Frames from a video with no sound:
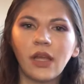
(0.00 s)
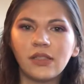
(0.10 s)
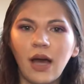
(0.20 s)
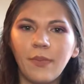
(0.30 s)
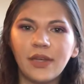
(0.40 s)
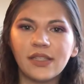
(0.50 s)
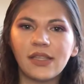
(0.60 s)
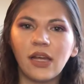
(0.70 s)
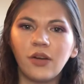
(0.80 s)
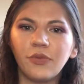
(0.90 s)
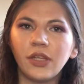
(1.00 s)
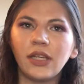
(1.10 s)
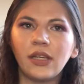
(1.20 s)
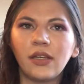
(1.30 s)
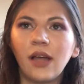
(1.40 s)
topics that are
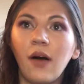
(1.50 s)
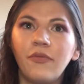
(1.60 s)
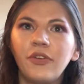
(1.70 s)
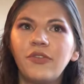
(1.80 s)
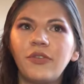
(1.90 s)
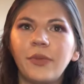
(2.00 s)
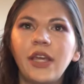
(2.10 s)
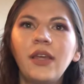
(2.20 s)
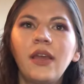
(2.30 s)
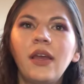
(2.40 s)
really helpful for me.